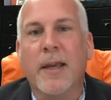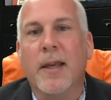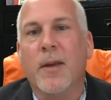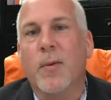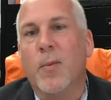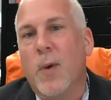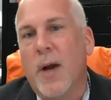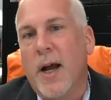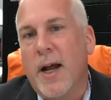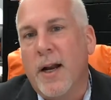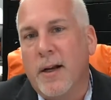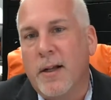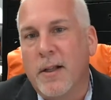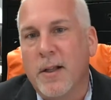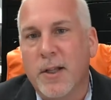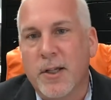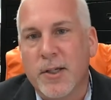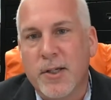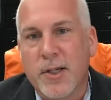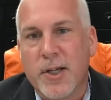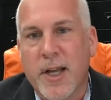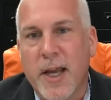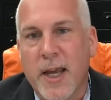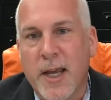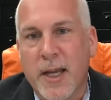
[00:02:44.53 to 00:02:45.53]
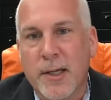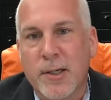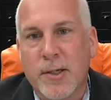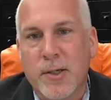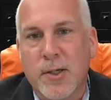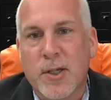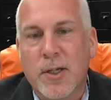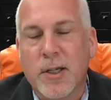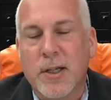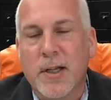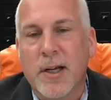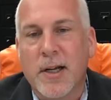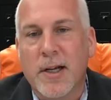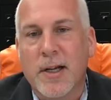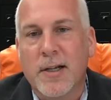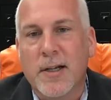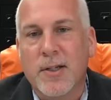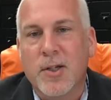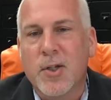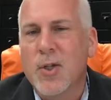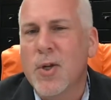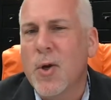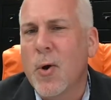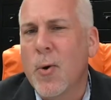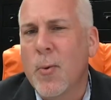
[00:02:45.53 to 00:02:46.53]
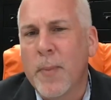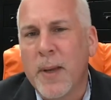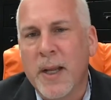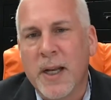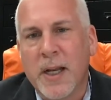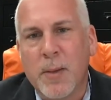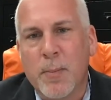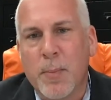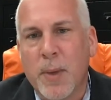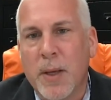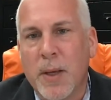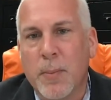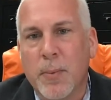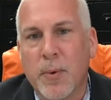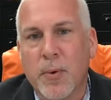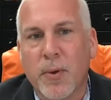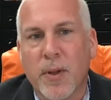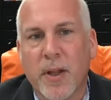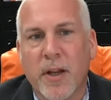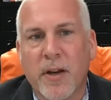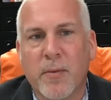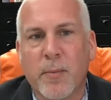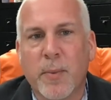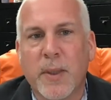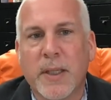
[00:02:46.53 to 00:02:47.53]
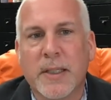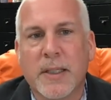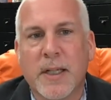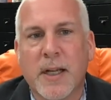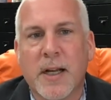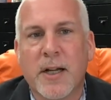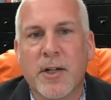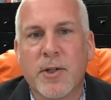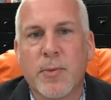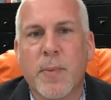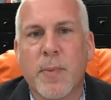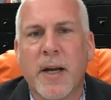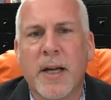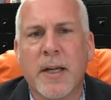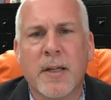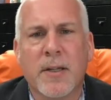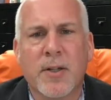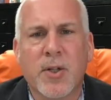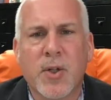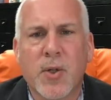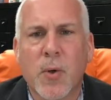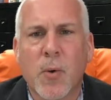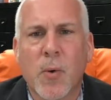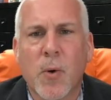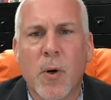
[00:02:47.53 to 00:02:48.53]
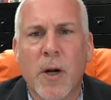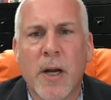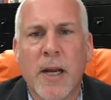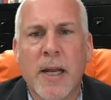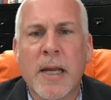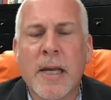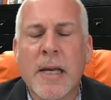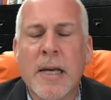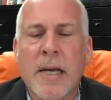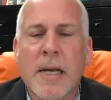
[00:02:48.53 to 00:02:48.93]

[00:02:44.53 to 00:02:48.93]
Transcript: He radically changed so many people that have been touched by his story,